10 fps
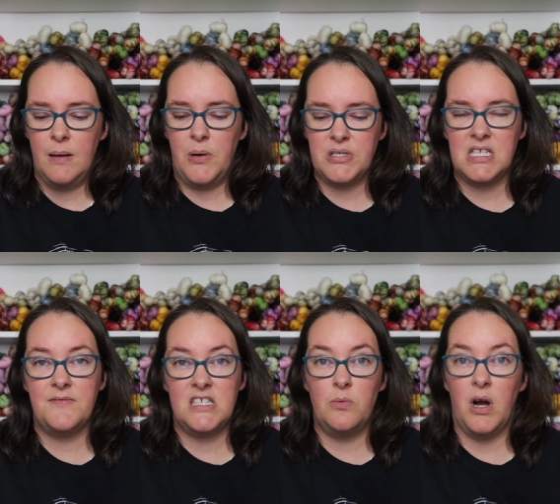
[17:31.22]

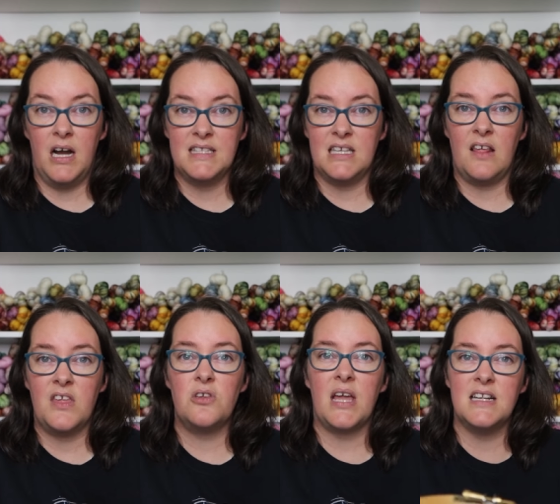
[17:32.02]
positivity words, and I
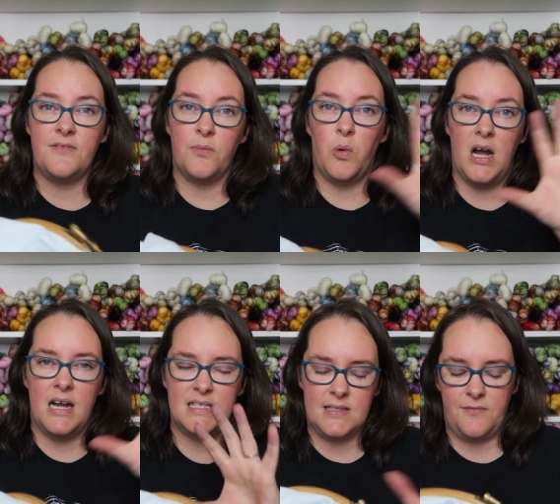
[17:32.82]
think you get different
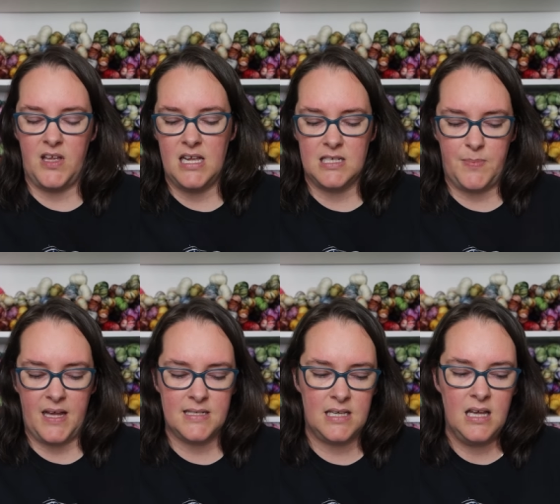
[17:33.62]
words for each
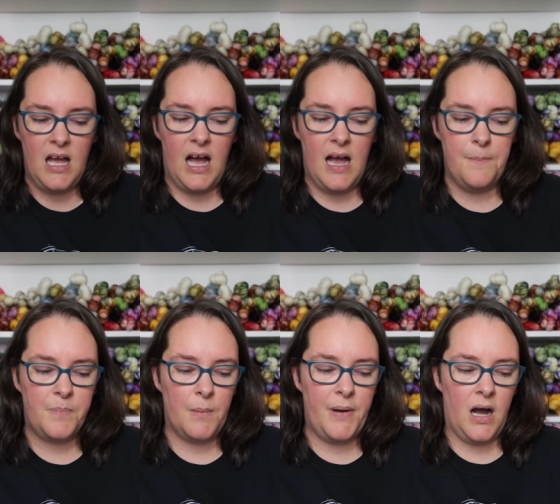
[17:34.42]
bit.
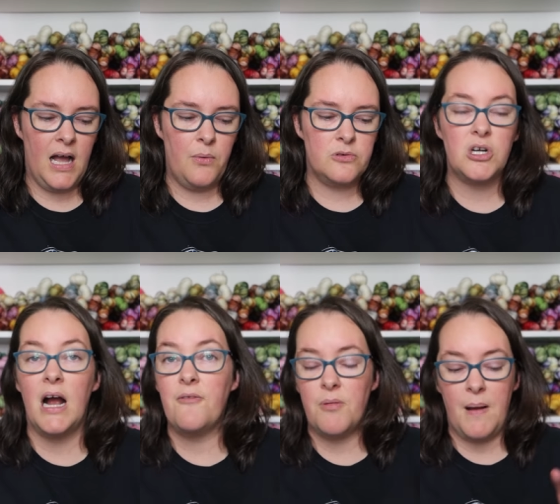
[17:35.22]
But I will
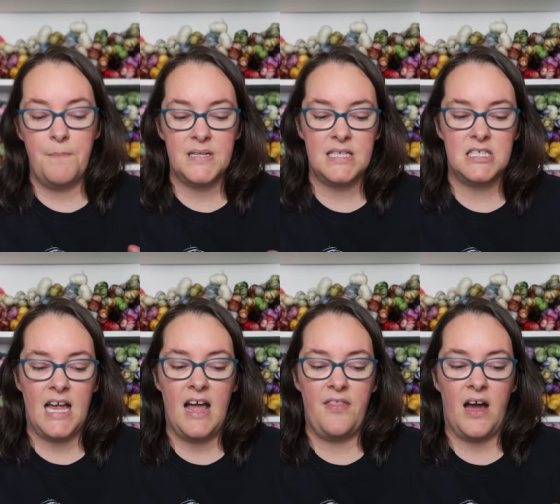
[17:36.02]
try and remember to
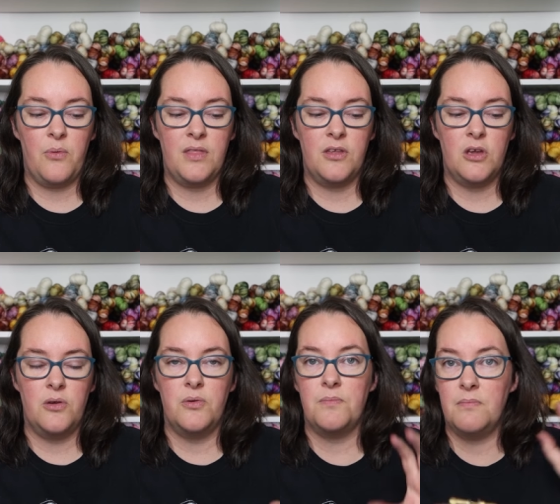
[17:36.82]
share that with
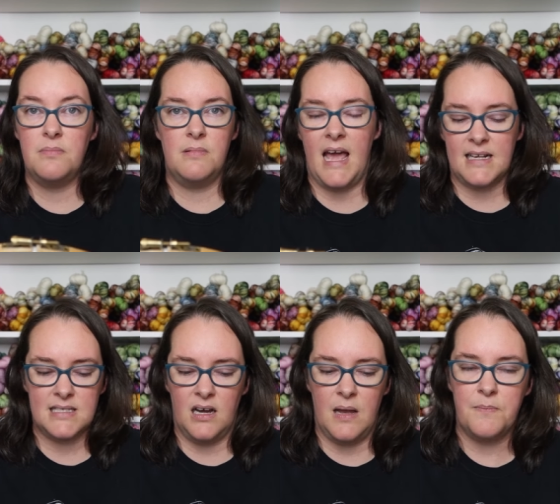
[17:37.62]
you next
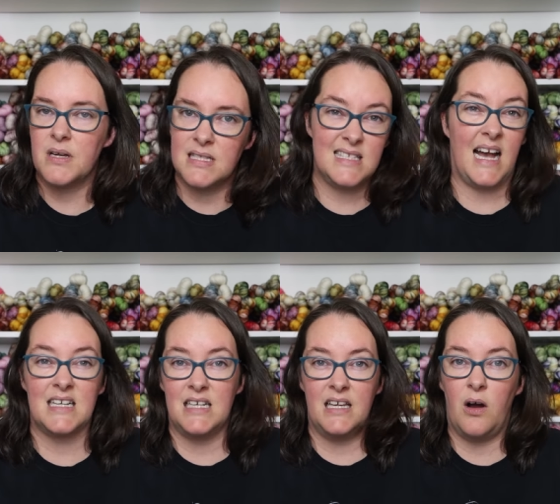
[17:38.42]
time, because it's
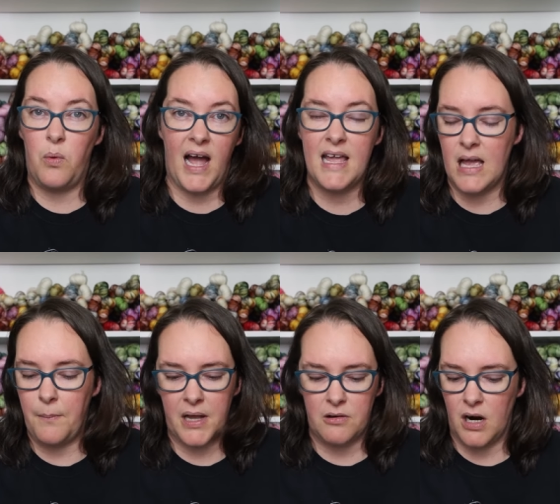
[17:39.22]
actually away in
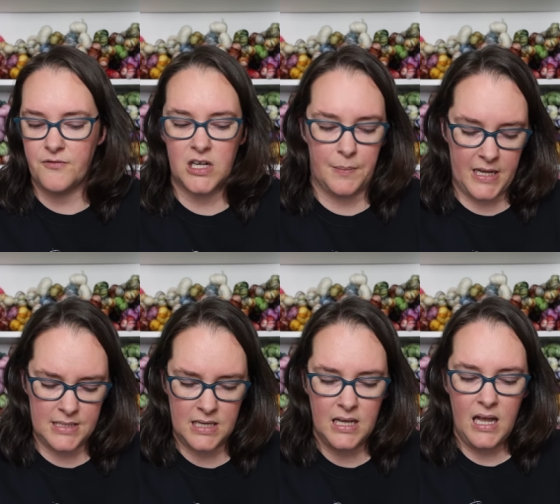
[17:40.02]
my craft
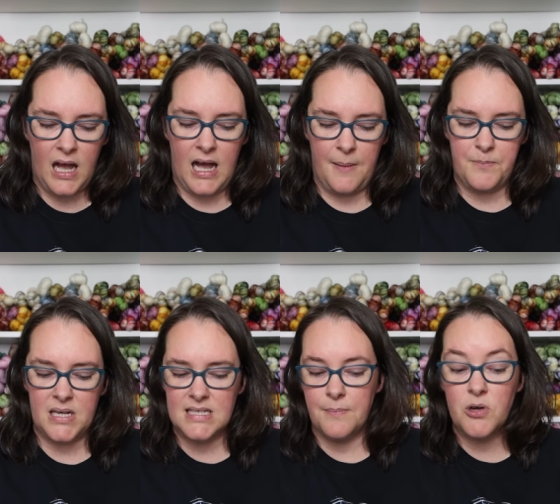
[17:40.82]
cupboard,
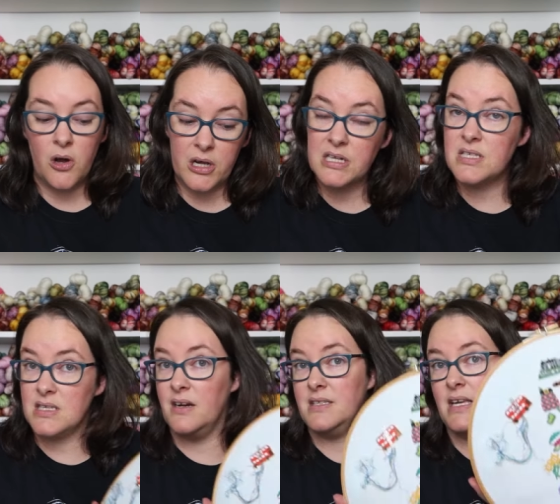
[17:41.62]
because I'm not going to
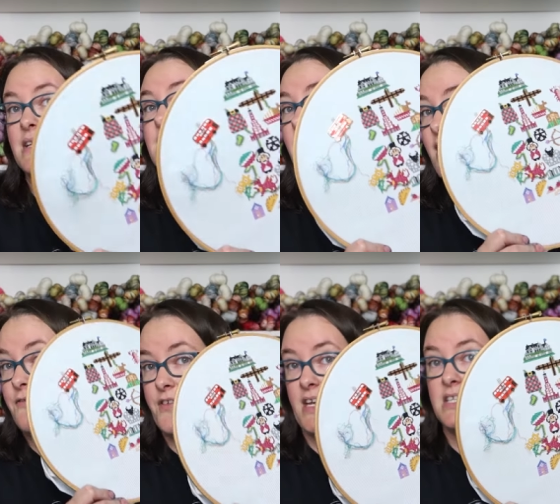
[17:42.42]
start it until I have
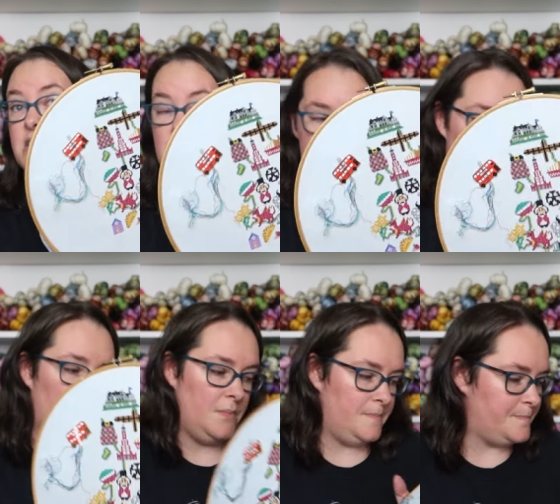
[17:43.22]
finished this
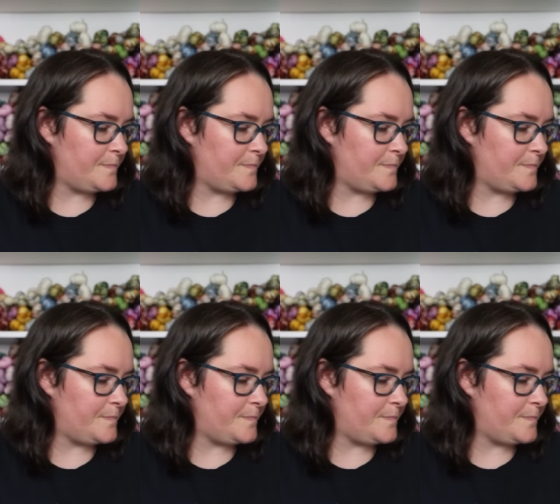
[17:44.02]
one.